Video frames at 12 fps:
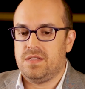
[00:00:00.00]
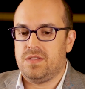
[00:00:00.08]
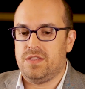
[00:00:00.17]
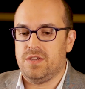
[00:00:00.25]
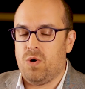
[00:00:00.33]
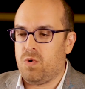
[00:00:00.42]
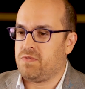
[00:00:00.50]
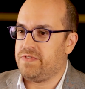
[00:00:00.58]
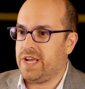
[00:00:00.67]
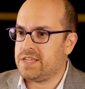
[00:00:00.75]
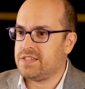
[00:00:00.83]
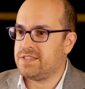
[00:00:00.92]
the
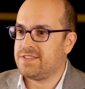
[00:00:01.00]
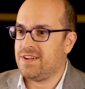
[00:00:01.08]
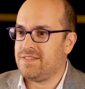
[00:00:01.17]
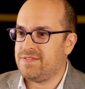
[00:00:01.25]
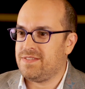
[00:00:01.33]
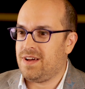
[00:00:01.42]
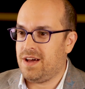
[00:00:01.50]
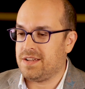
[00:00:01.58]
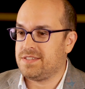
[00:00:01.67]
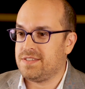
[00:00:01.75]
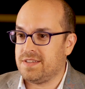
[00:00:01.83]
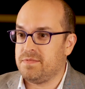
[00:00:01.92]
old-fashioned stuff,
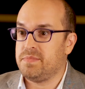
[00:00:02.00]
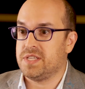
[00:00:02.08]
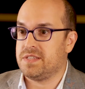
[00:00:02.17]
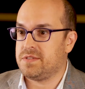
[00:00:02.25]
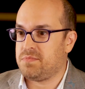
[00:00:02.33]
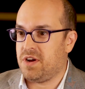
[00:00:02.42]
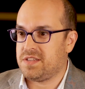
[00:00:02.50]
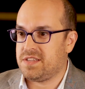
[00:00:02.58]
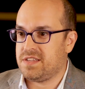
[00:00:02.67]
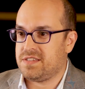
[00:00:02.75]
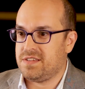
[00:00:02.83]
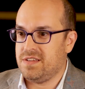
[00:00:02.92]
honestly, business
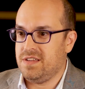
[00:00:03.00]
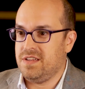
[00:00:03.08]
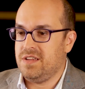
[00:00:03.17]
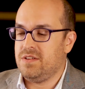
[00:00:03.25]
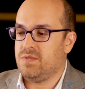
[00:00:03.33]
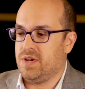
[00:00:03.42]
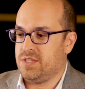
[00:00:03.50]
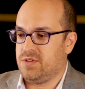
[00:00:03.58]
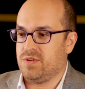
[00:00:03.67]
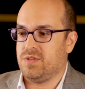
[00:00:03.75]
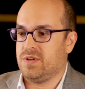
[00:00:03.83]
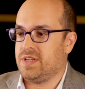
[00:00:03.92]
process, right?
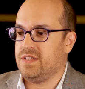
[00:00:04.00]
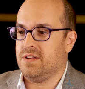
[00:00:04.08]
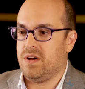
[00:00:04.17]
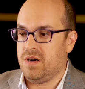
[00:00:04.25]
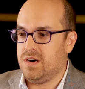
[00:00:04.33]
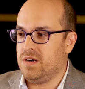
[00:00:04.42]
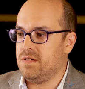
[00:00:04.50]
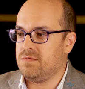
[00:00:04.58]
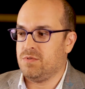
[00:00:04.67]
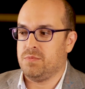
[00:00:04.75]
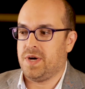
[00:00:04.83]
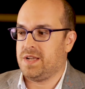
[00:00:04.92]
So you look at
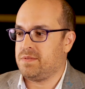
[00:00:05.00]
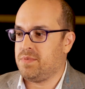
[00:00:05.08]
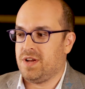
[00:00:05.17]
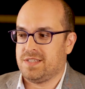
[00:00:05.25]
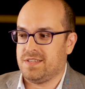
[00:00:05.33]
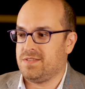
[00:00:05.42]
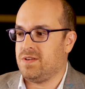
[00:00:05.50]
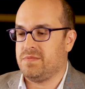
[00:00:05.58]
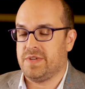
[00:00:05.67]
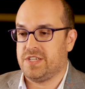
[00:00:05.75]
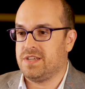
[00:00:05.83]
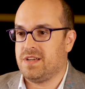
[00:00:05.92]
robotic process
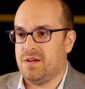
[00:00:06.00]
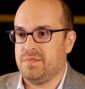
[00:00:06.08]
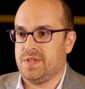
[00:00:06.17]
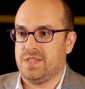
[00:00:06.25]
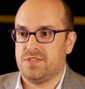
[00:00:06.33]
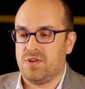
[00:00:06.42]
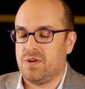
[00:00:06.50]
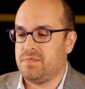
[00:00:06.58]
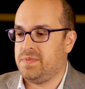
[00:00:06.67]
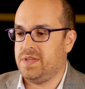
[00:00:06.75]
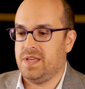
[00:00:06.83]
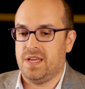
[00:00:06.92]
automation companies,
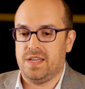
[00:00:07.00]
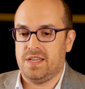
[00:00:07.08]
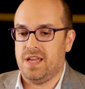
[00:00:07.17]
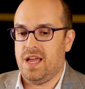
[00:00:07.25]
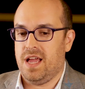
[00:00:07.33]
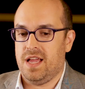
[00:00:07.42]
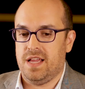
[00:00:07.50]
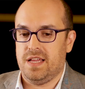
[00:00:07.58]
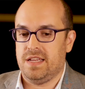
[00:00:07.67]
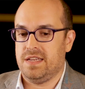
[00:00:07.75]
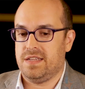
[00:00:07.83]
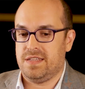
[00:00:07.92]
RPA,
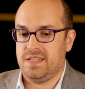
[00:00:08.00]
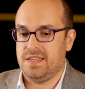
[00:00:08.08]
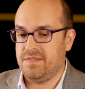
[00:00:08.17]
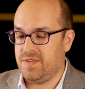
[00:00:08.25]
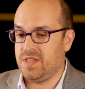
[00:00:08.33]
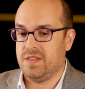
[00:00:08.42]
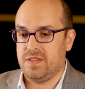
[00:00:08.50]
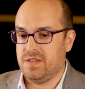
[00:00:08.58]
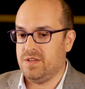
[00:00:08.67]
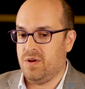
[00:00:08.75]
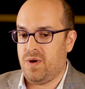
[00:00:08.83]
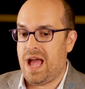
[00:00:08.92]
and even
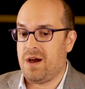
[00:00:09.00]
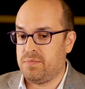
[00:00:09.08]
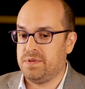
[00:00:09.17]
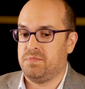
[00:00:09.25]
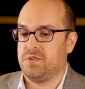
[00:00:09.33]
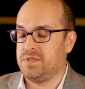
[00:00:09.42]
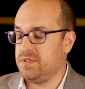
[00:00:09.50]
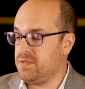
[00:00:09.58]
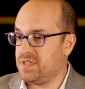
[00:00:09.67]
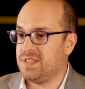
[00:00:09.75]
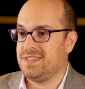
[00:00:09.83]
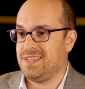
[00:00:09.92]
how people are
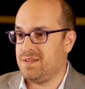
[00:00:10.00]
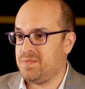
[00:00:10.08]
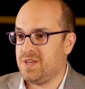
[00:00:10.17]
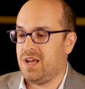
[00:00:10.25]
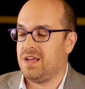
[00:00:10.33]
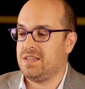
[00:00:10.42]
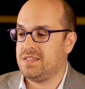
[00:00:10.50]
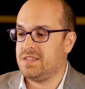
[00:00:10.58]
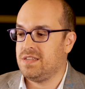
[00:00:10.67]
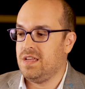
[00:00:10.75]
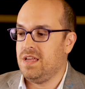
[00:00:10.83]
using these APIs,